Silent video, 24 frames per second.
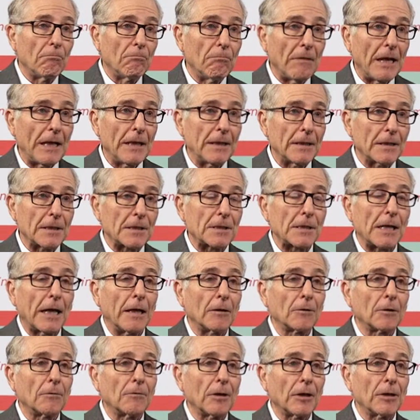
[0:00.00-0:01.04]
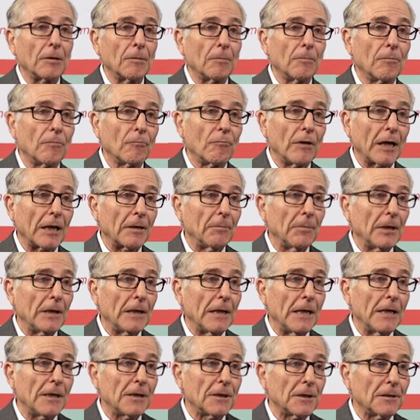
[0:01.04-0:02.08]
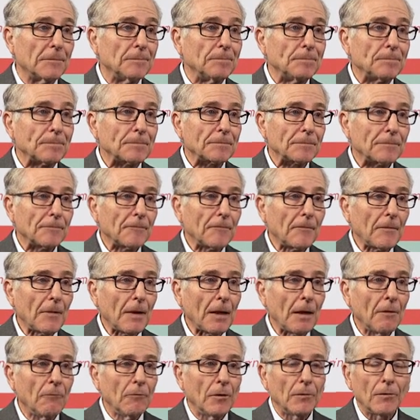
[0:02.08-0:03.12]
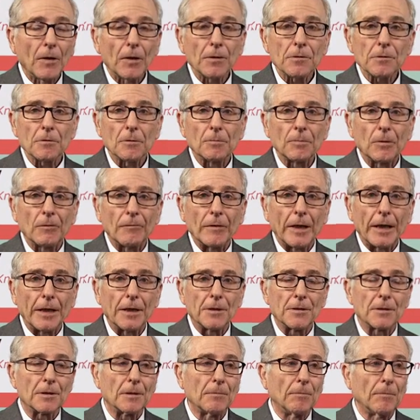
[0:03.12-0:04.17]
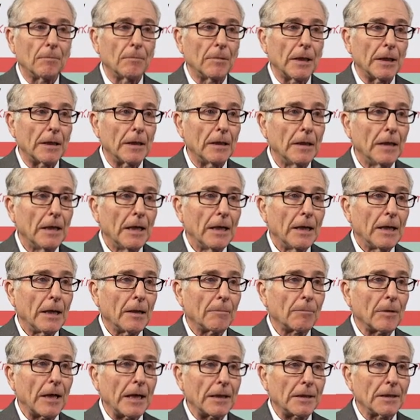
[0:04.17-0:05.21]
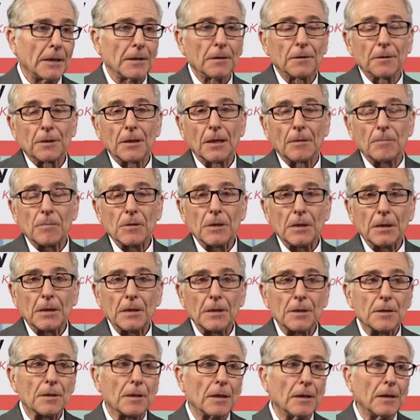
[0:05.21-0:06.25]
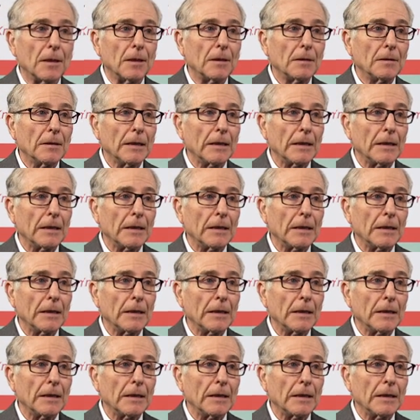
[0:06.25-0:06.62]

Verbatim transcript: make this algorithm recommendation, we've also provided some practical tips to consider.